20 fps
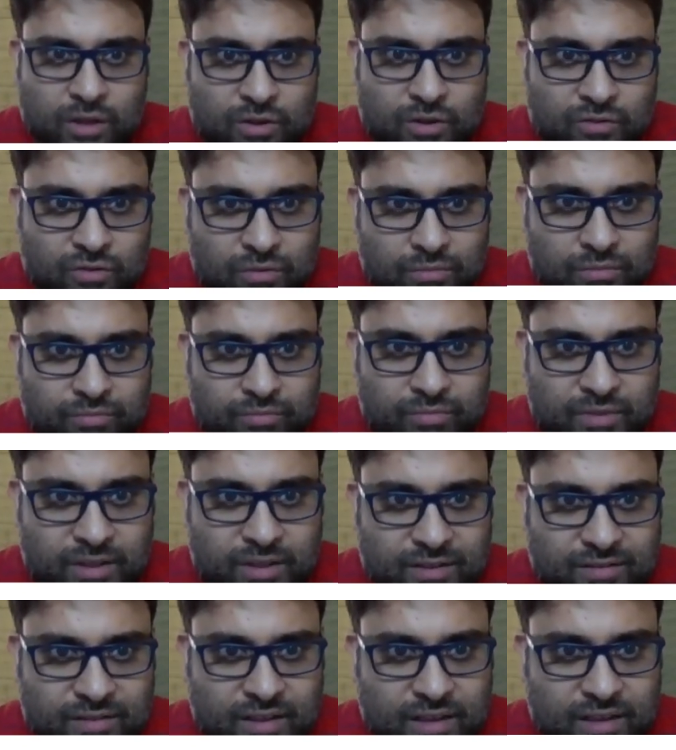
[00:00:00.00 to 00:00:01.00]
So
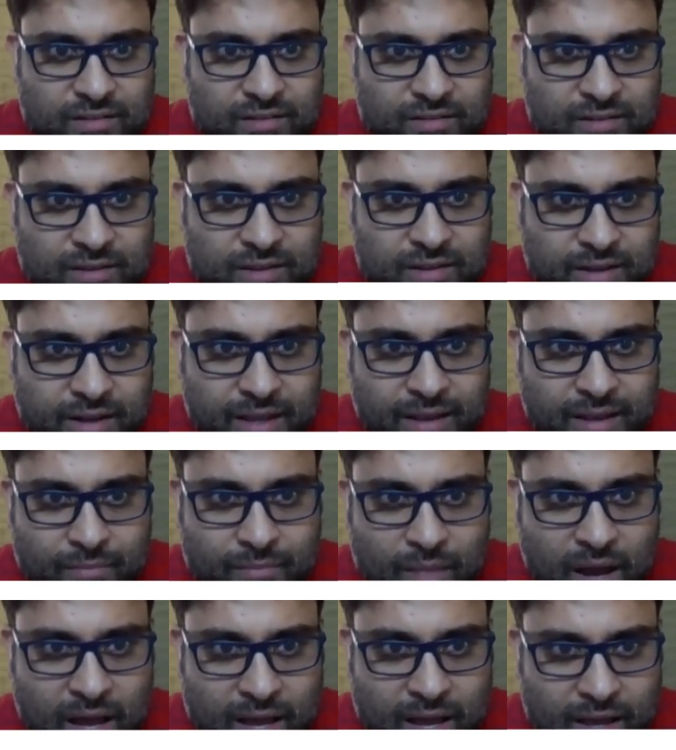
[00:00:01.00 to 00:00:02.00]
this is 3
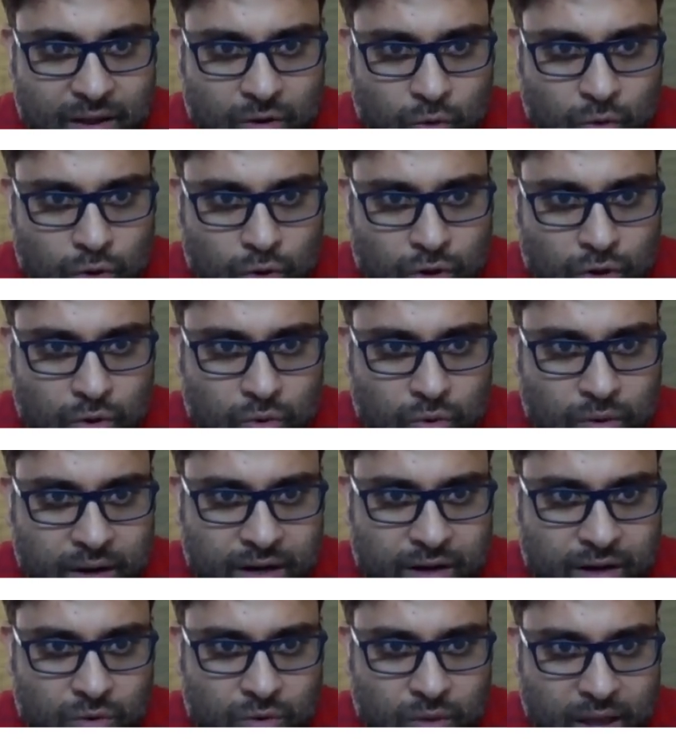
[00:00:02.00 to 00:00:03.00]
by root 2
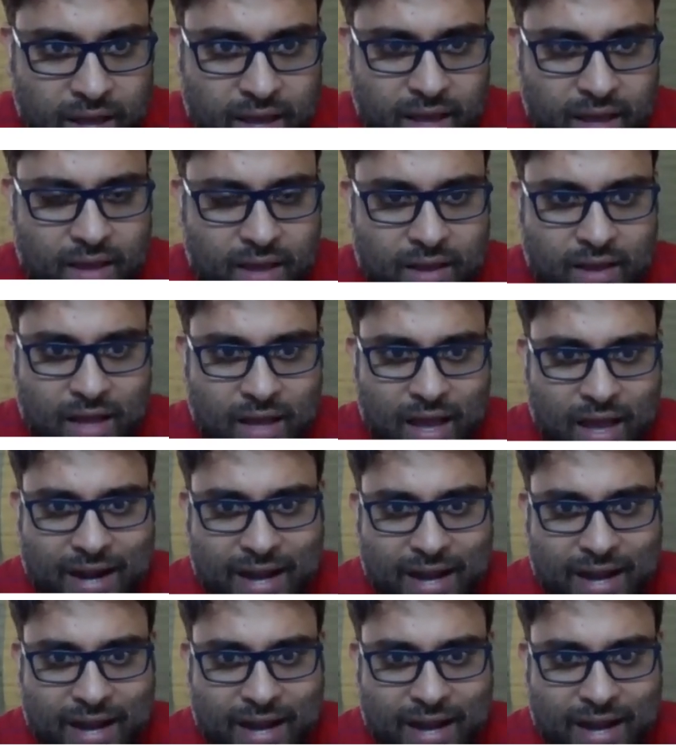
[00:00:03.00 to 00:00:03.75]
into A, and